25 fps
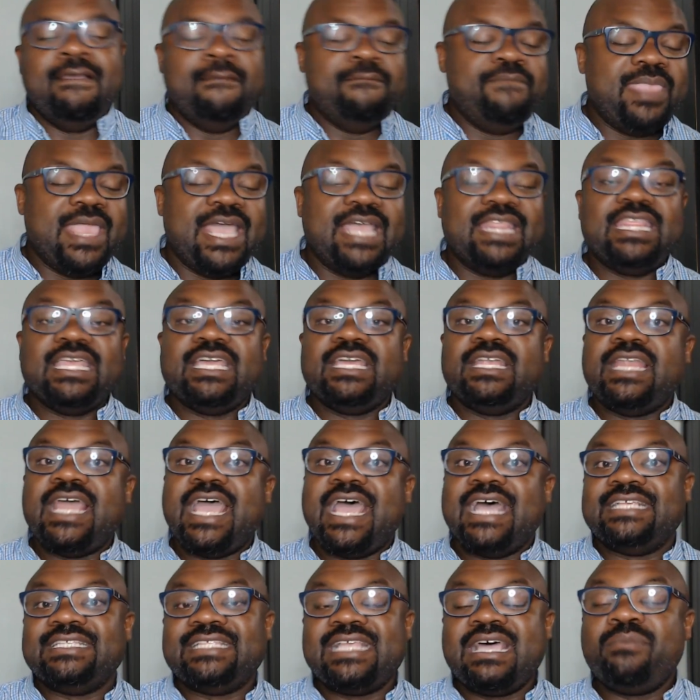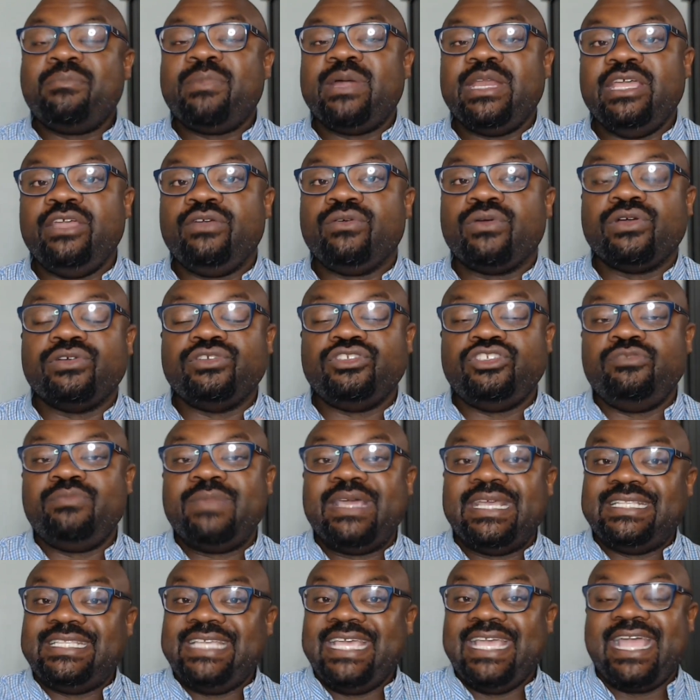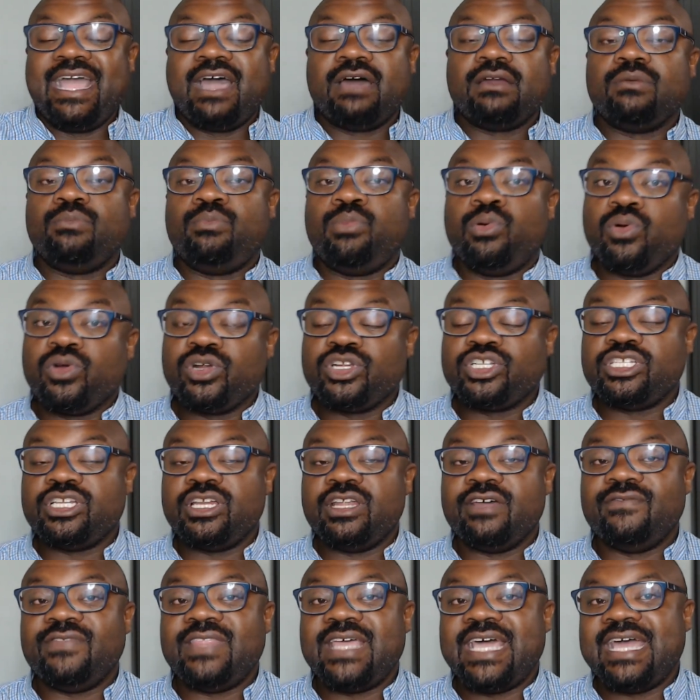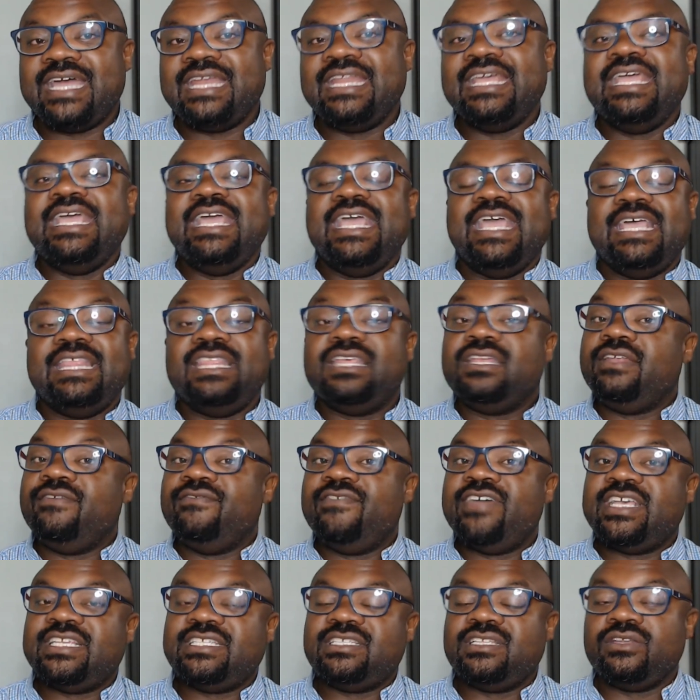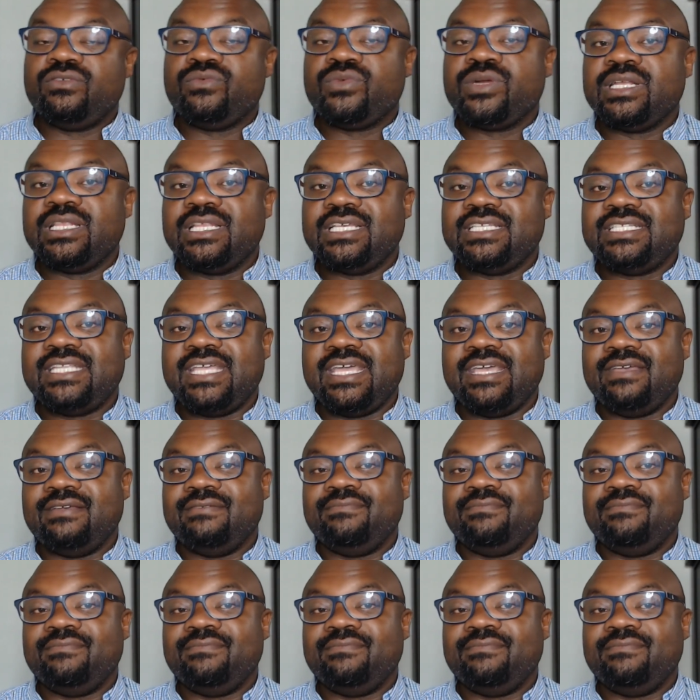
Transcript: and then as that money grows, you may take out a portion of that and then invest in real estate.